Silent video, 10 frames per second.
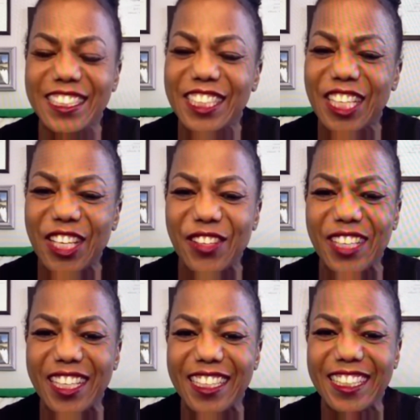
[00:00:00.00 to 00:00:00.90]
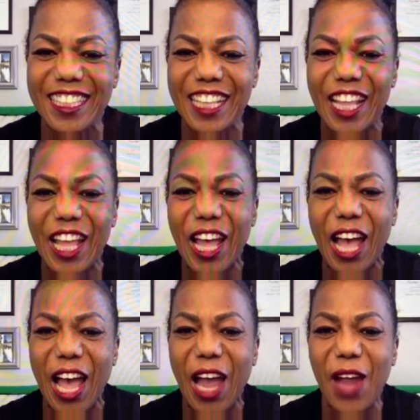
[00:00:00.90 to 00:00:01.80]
Terra.
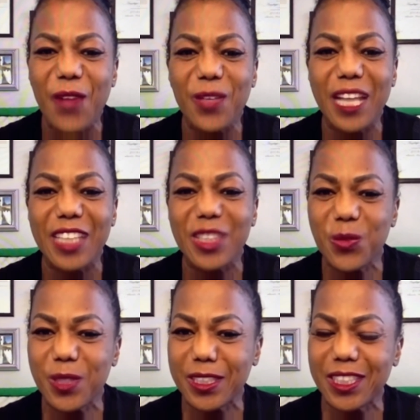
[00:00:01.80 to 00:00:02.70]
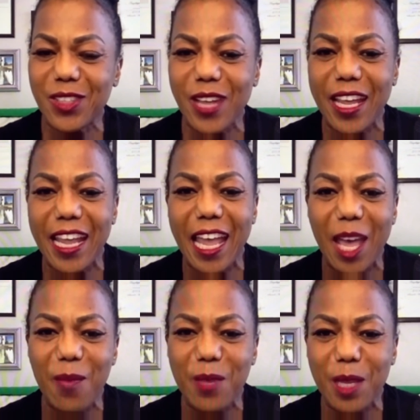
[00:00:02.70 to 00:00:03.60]
I would like to wish you a
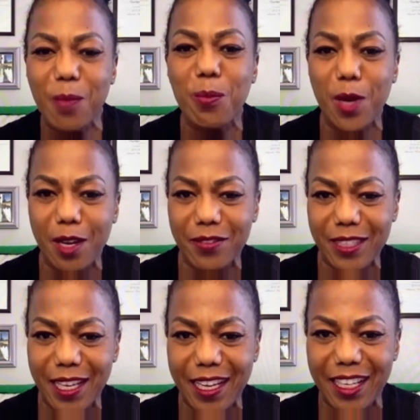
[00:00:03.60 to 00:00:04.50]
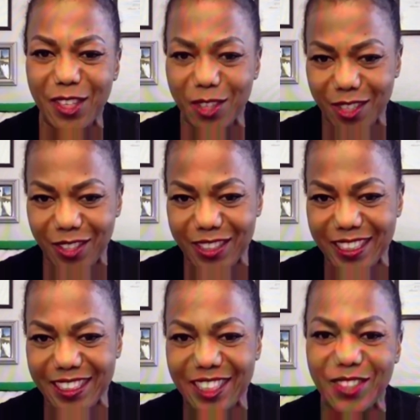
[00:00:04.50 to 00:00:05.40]
happy birthday, girl.
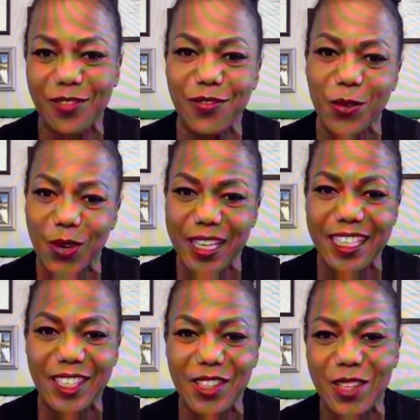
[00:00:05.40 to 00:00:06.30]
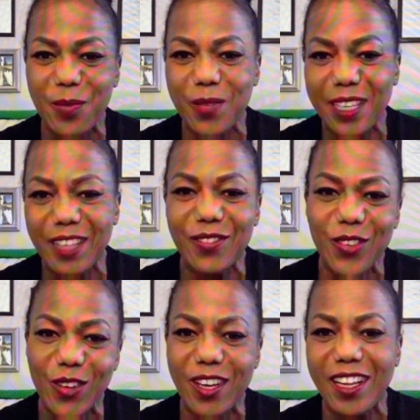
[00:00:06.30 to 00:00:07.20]
This is 40, the big
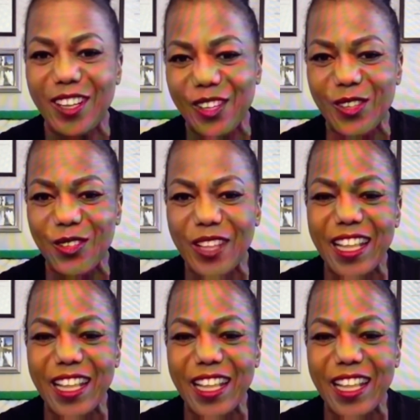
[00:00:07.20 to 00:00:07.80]
4 0.